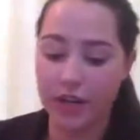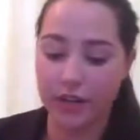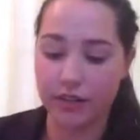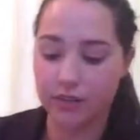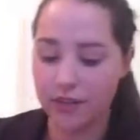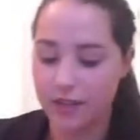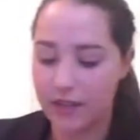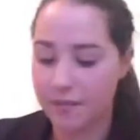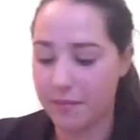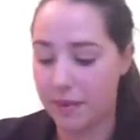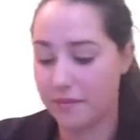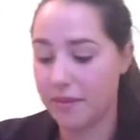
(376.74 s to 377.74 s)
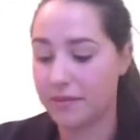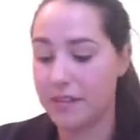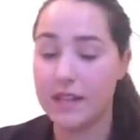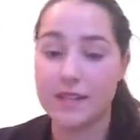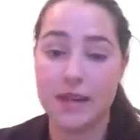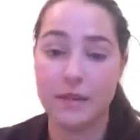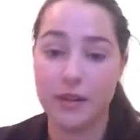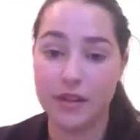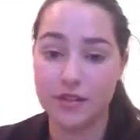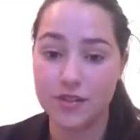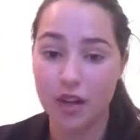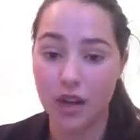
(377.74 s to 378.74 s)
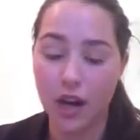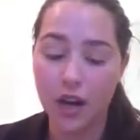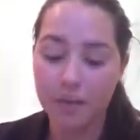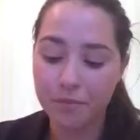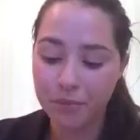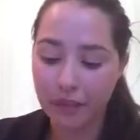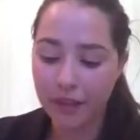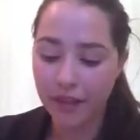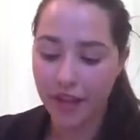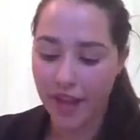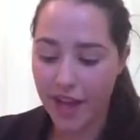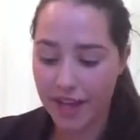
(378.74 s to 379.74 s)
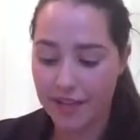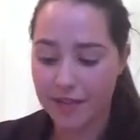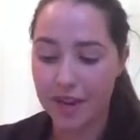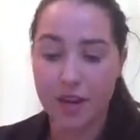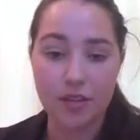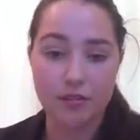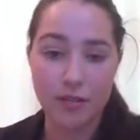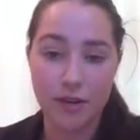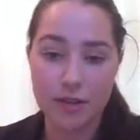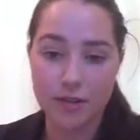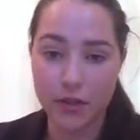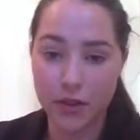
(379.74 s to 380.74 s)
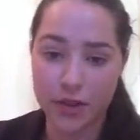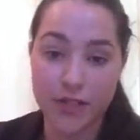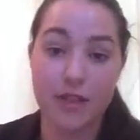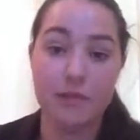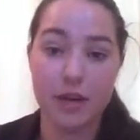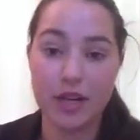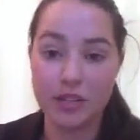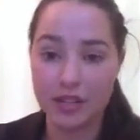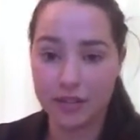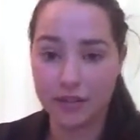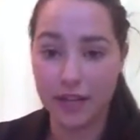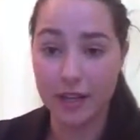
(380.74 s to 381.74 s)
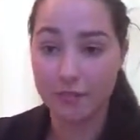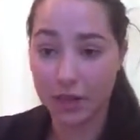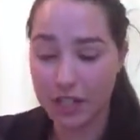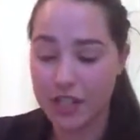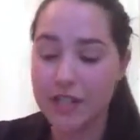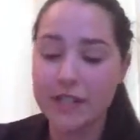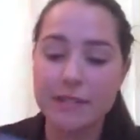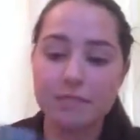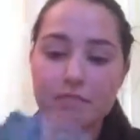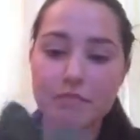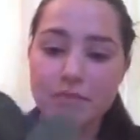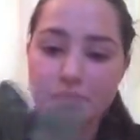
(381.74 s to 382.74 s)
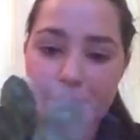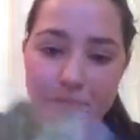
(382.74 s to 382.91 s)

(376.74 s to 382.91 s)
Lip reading: It grows only about 15 centimeters tall. And it's found on forest floors in bunches.